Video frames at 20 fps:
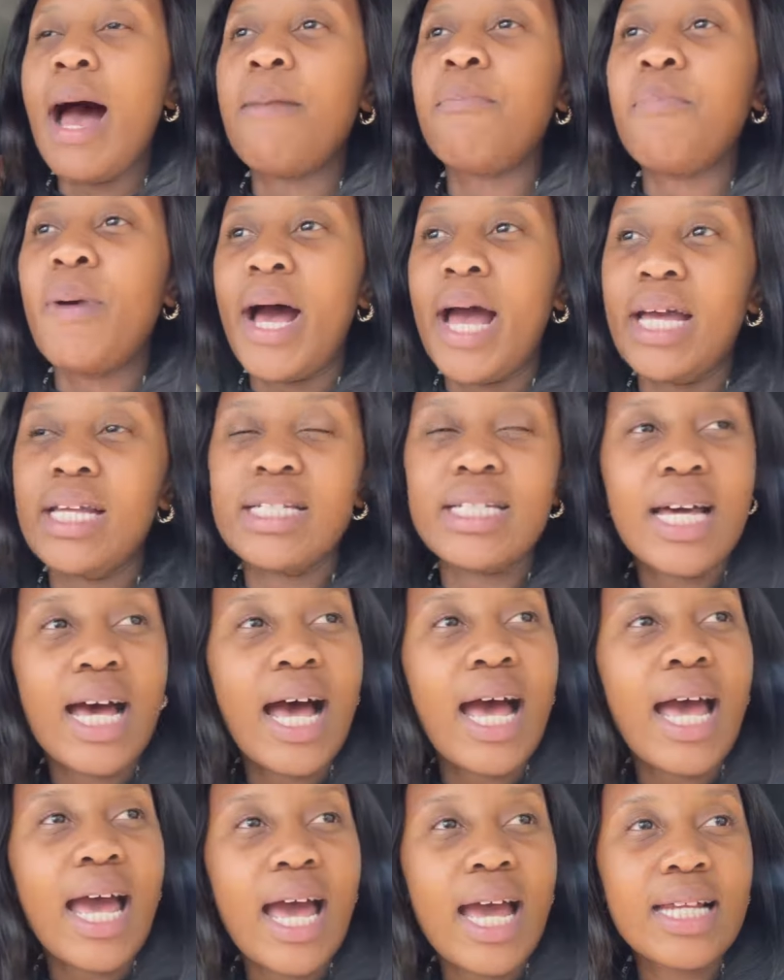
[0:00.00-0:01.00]
binder,
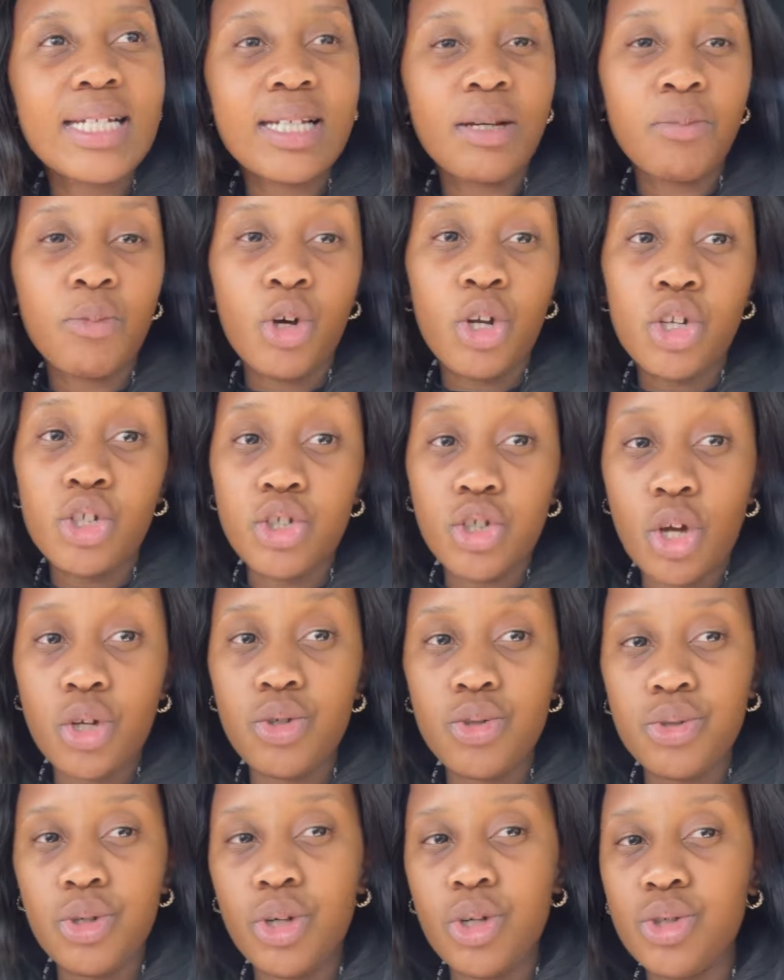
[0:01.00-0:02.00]
and I'm going to start
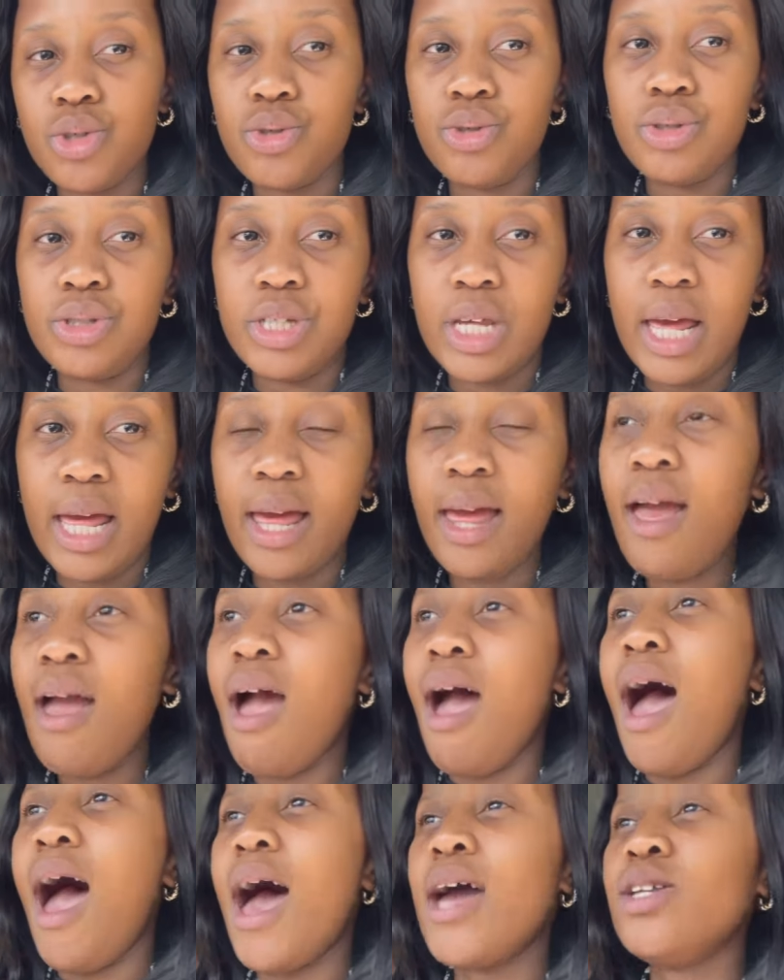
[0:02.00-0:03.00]
using it today.
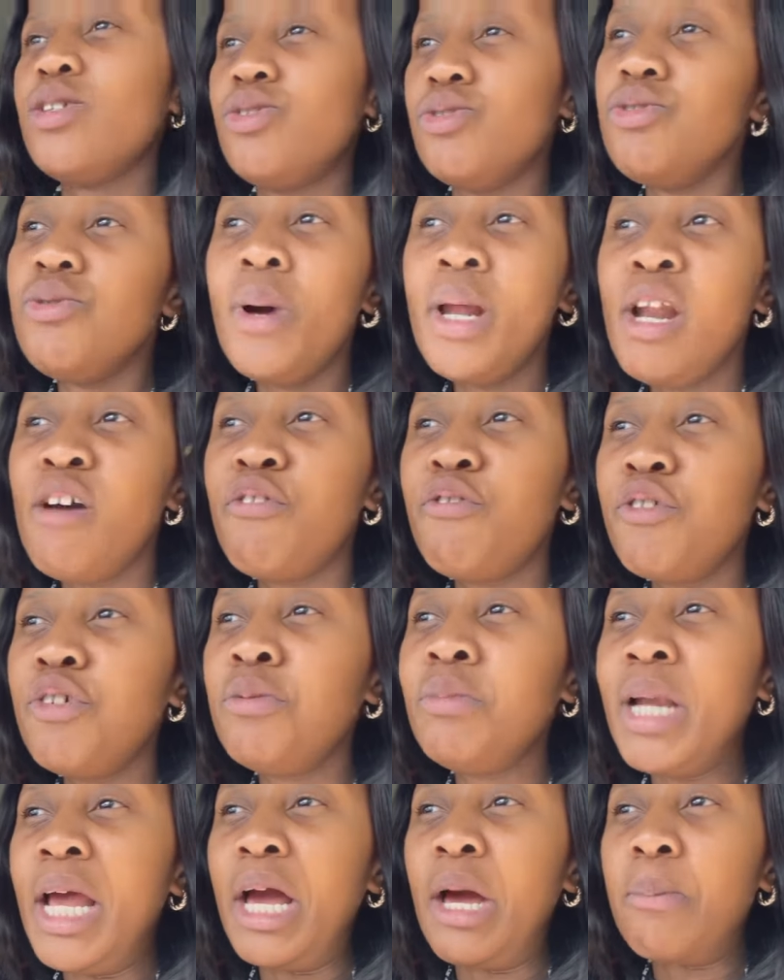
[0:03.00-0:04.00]
I do want to
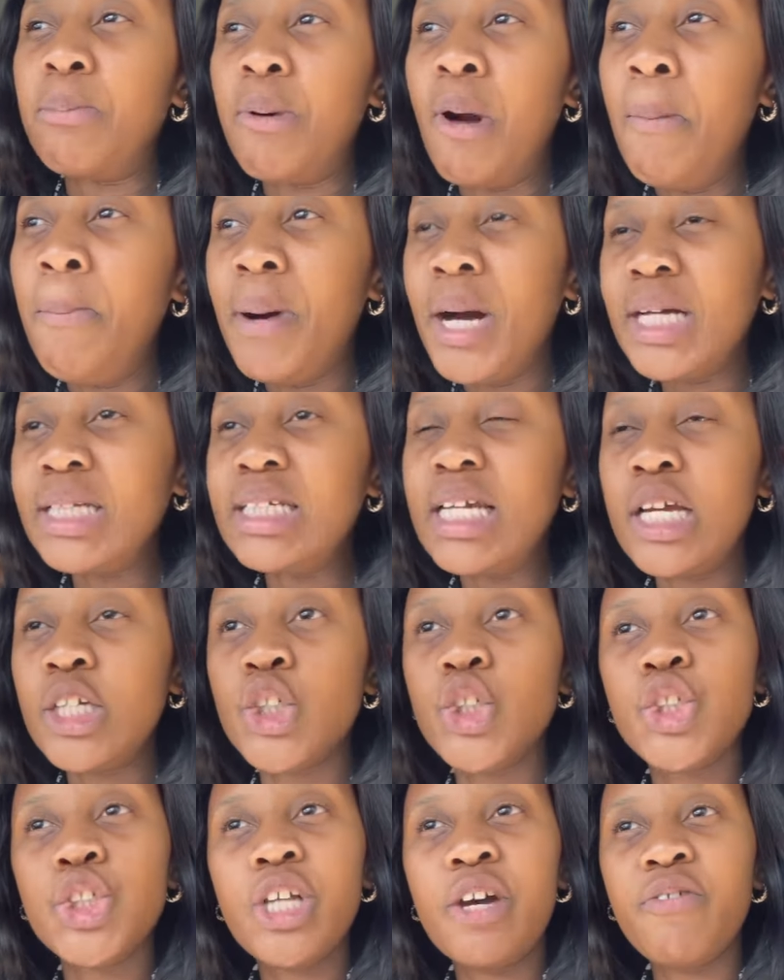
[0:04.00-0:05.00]
film like a proper
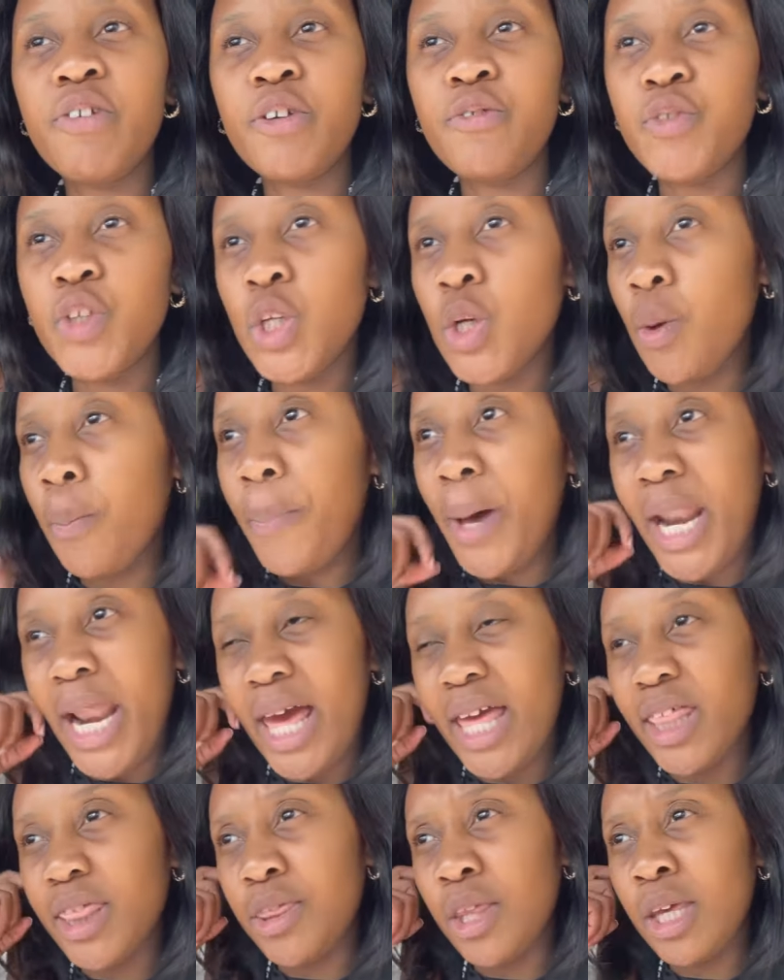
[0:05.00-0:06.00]
cash stuffing video, but
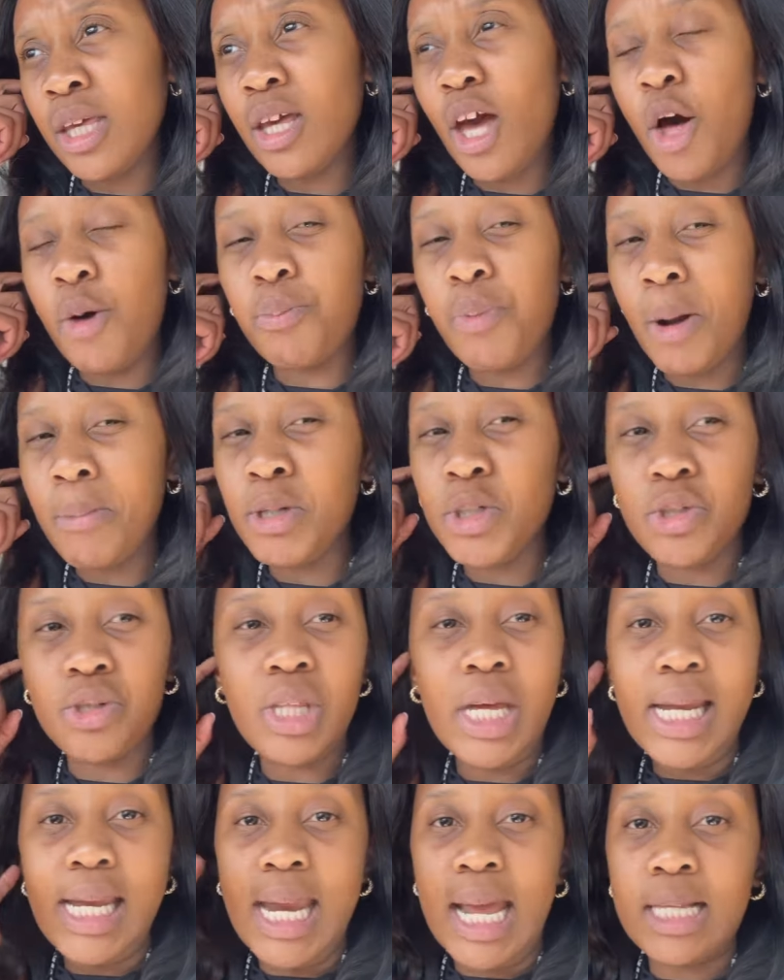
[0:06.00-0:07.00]
I think I'll probably do
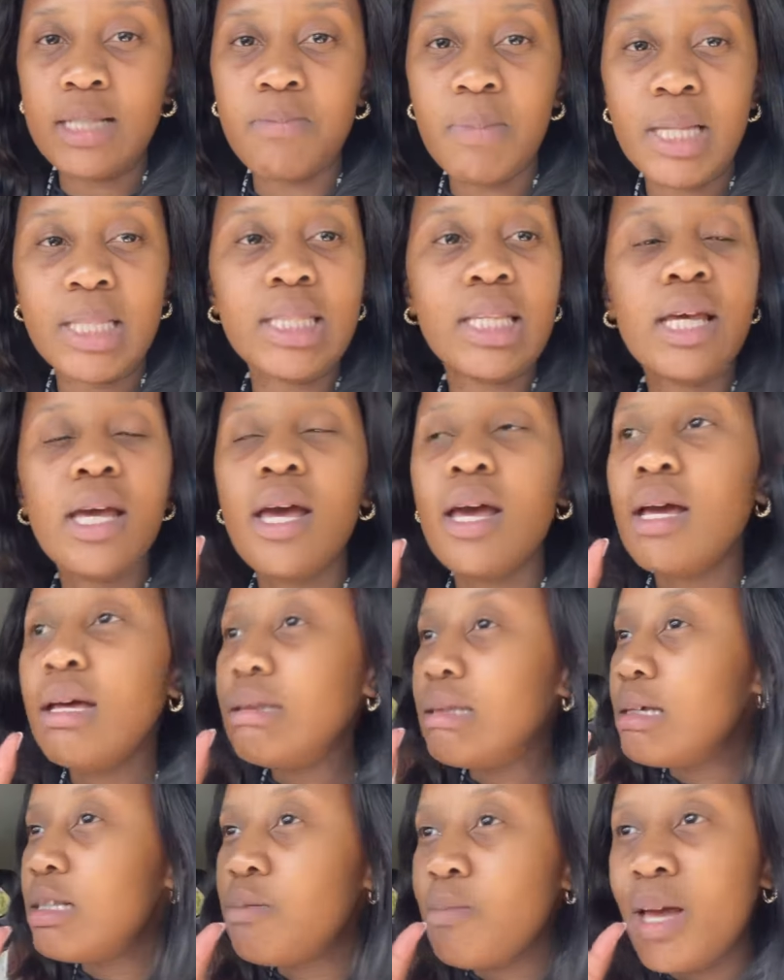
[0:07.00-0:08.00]
that next month.
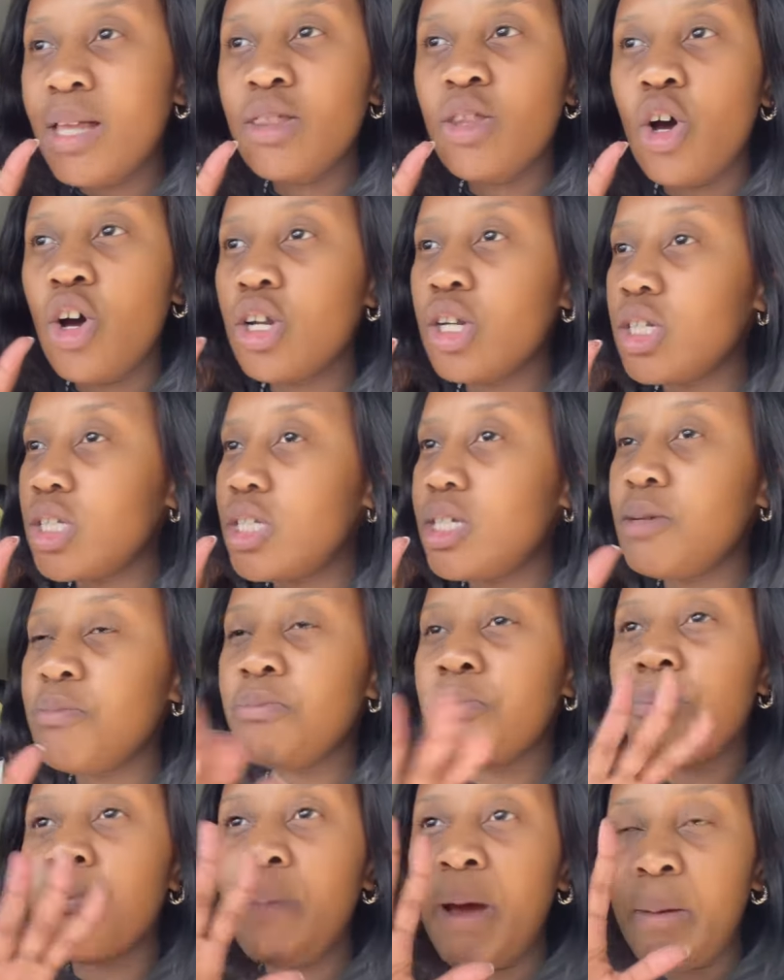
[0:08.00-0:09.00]
This month, honestly,
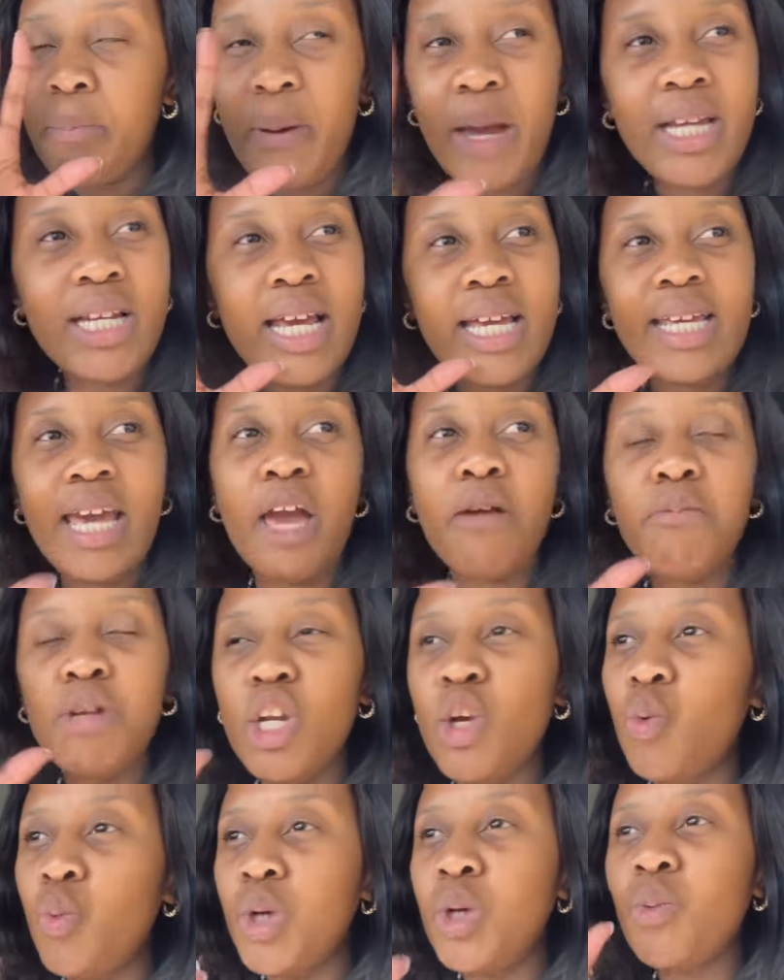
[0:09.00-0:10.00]
my payday came in
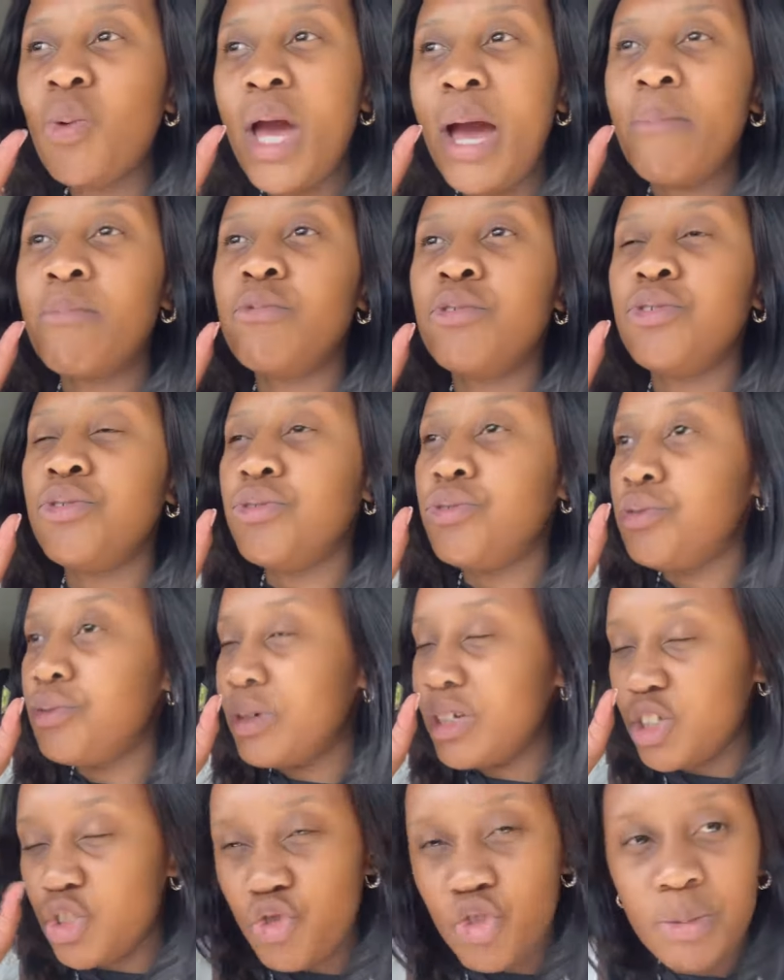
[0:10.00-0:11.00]
a week where I'm
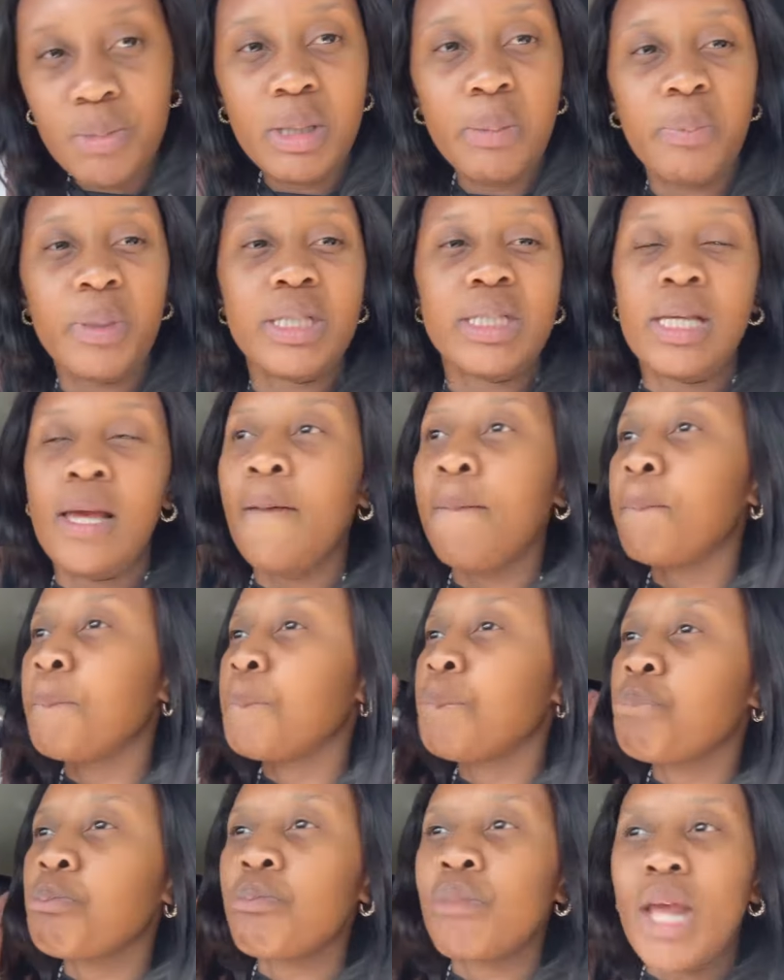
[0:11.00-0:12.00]
extremely busy.
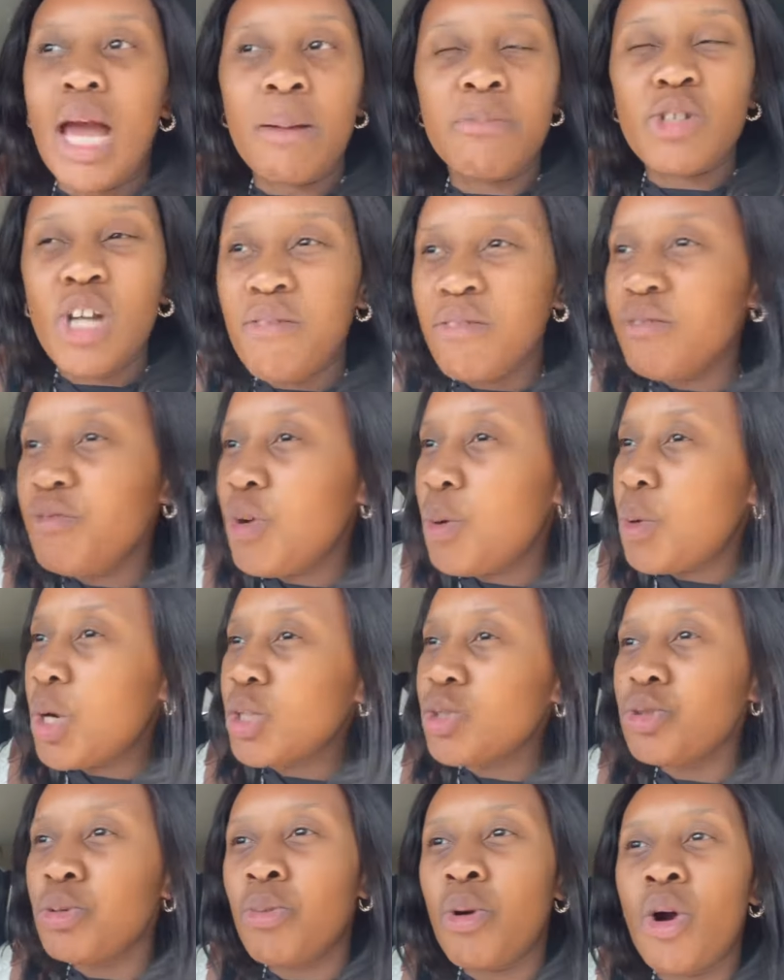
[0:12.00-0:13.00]
I'm traveling for
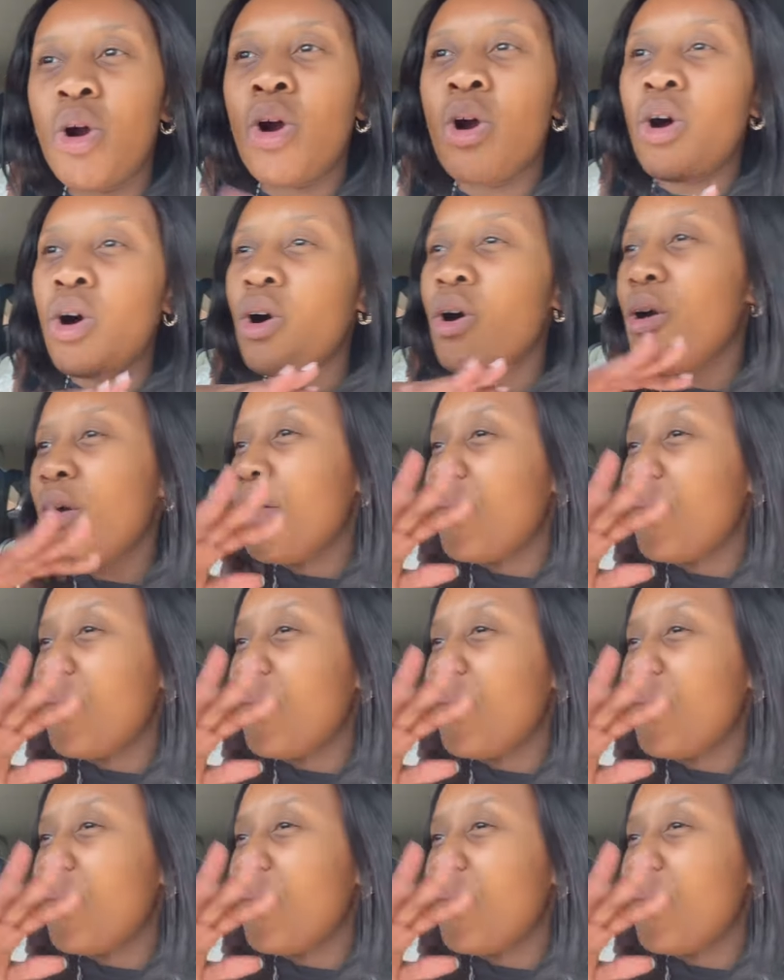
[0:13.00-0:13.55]
work tomorrow